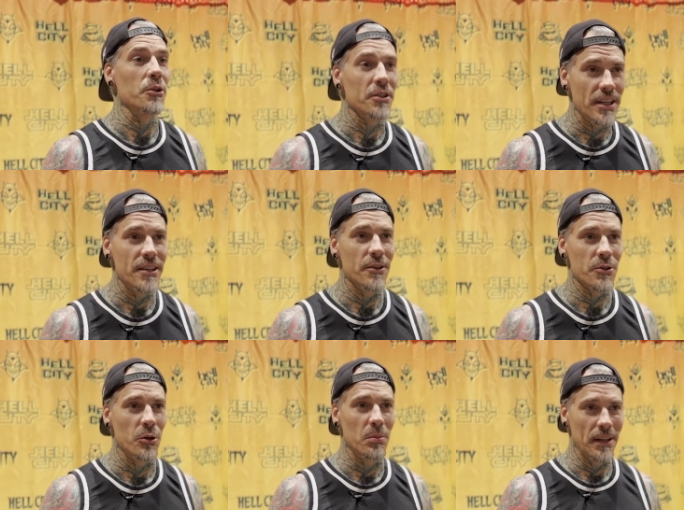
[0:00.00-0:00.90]
13 years
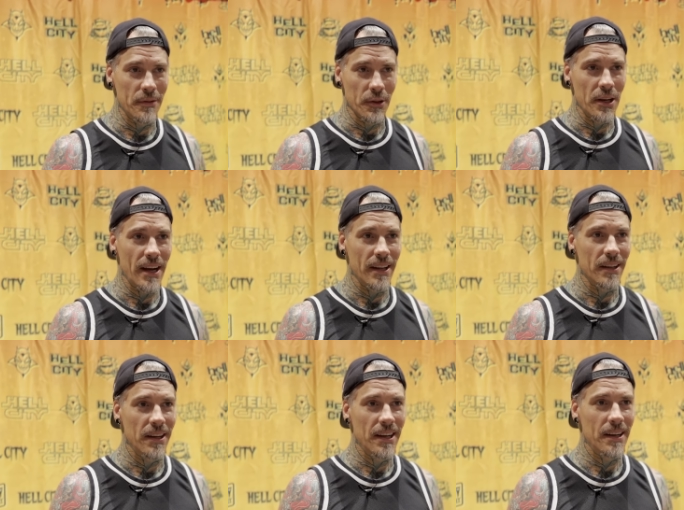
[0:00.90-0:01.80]
old, believe it or not.
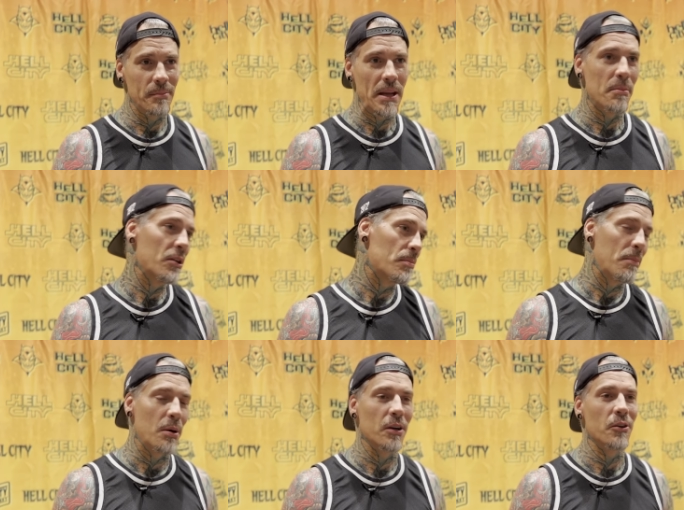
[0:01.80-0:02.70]
Uh, me and a bunch of my
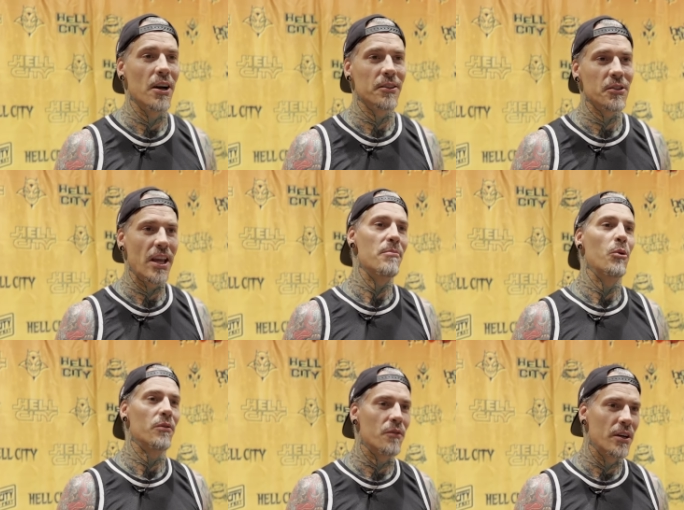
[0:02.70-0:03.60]
punk rock
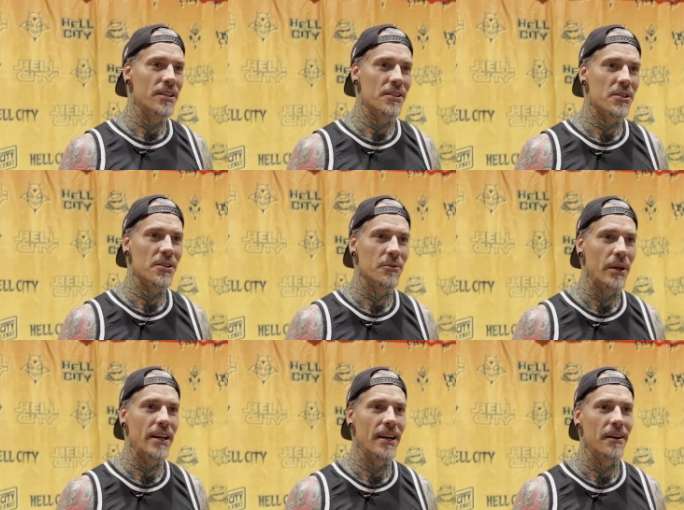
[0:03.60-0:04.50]
skateboard friends,
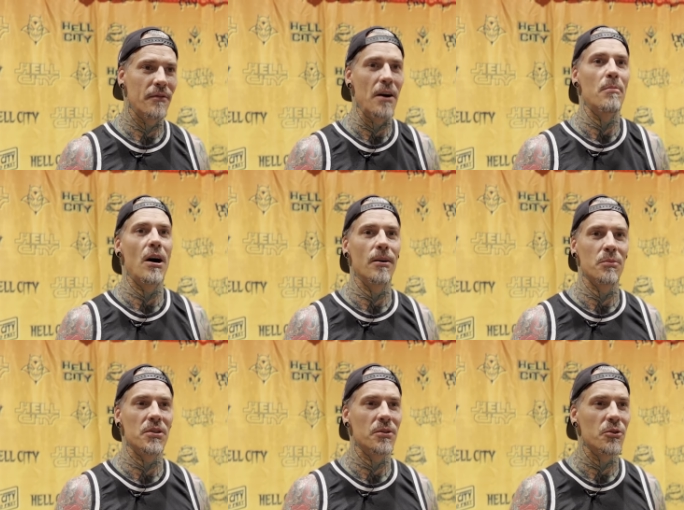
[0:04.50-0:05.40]
we uh, found
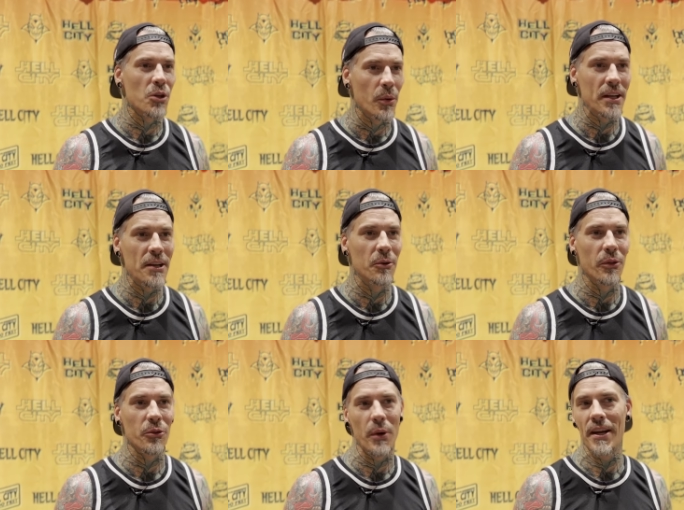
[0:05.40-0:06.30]
mom's sewing needle
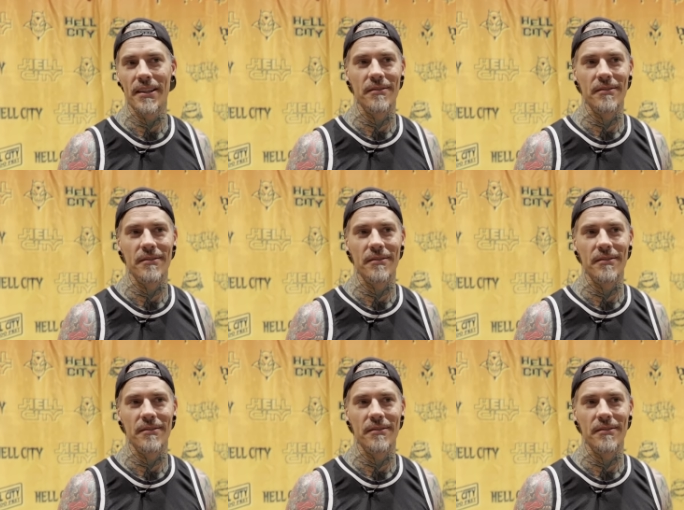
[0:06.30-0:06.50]
and thread